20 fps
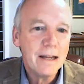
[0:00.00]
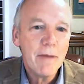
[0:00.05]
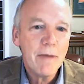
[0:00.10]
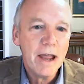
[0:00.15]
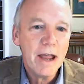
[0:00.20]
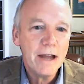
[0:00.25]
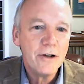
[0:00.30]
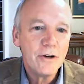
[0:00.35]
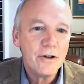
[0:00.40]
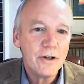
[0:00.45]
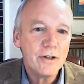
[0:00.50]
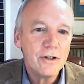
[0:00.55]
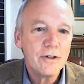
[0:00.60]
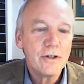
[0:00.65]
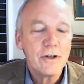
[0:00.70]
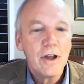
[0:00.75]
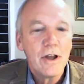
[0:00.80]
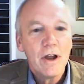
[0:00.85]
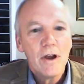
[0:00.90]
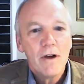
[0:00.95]

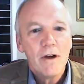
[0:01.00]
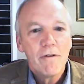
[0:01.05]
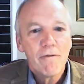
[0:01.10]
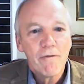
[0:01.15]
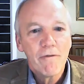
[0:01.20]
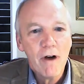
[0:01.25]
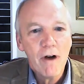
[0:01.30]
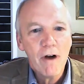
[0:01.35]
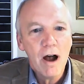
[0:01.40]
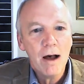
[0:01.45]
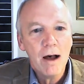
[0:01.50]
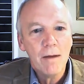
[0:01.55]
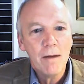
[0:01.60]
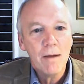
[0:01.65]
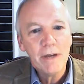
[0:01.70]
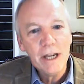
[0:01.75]
patients from